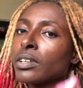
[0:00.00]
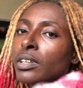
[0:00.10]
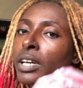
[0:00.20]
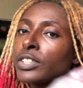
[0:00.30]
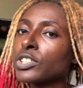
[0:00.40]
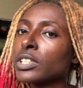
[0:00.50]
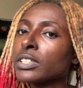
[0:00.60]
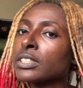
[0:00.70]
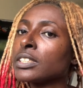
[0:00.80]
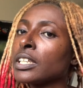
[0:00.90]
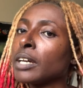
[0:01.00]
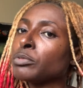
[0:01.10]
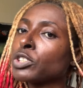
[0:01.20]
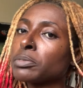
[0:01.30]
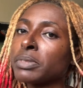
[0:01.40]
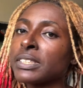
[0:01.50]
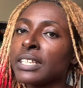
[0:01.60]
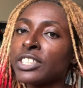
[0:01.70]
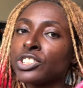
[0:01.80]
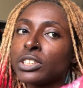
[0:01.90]
as you can see, I'm just
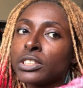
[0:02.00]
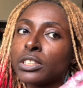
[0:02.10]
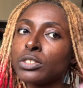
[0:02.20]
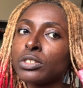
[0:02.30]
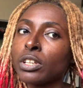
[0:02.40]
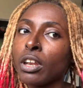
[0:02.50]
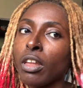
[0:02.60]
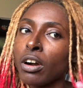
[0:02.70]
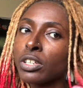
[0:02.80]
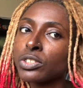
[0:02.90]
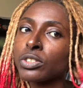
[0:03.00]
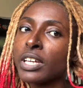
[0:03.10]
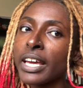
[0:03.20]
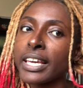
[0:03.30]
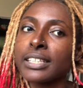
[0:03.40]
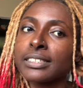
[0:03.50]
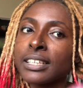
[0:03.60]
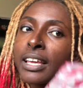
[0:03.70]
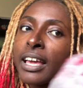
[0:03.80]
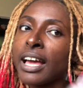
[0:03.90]
massaging it into the locks so that it
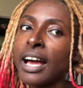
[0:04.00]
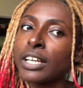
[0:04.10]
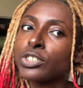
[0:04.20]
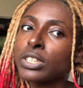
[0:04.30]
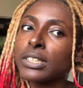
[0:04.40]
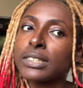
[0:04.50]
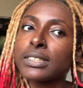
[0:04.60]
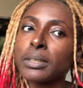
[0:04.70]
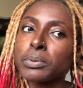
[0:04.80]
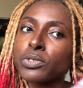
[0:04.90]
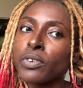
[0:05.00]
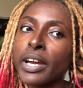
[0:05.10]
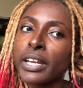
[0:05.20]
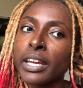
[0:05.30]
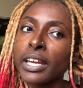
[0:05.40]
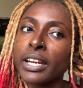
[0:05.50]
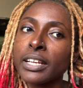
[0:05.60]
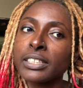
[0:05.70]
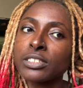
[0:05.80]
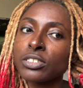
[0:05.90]
actually sips right in and
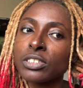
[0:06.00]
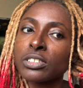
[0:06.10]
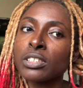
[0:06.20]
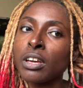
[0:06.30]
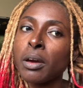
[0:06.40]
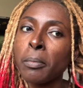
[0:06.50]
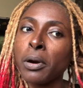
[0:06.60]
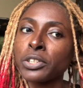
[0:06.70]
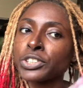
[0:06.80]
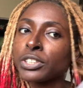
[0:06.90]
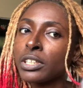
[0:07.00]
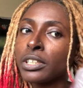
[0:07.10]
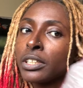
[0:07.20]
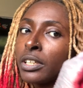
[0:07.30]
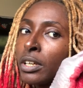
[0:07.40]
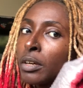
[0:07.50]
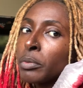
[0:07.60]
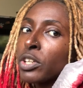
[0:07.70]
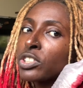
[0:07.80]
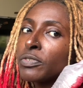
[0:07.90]
it's not partially.
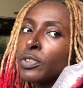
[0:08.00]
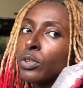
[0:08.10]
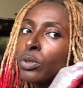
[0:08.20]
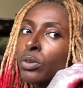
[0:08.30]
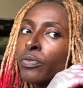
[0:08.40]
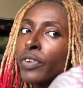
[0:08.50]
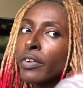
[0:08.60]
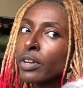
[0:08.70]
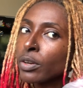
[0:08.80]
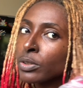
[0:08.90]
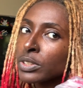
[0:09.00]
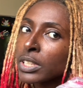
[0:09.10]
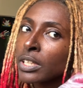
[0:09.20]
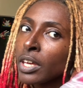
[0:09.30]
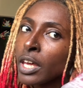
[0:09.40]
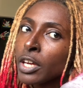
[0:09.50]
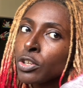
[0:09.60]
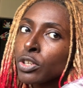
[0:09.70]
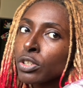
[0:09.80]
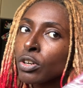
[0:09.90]
Because if you look very closely, you
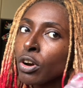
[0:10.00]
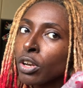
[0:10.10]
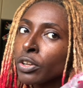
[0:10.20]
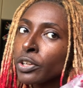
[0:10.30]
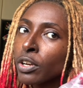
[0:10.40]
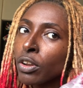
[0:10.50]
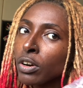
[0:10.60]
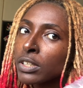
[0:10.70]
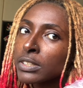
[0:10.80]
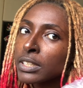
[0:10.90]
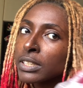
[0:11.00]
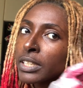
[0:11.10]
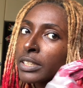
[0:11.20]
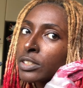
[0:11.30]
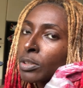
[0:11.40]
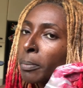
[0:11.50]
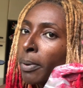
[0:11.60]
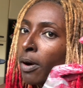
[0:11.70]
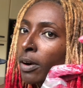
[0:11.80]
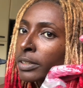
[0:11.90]
can color your locks and then some
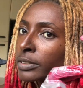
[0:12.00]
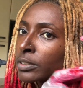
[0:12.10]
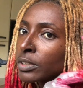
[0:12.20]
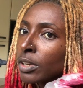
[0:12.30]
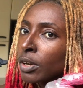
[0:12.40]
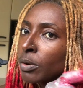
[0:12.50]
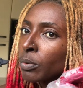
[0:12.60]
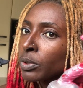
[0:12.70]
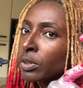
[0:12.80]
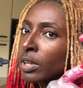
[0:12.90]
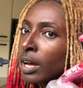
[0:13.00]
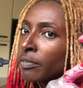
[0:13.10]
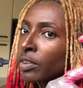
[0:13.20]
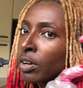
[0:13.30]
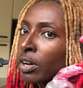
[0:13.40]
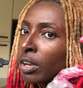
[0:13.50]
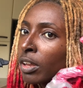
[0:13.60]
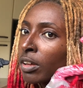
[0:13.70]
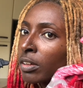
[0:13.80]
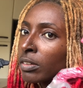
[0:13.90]
part will not have the color.
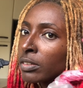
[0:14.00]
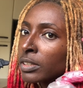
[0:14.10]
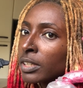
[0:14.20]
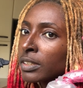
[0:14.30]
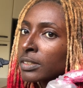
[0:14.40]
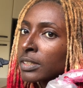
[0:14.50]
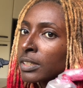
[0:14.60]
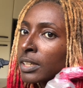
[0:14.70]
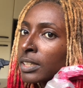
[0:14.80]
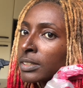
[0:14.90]
Can you see that?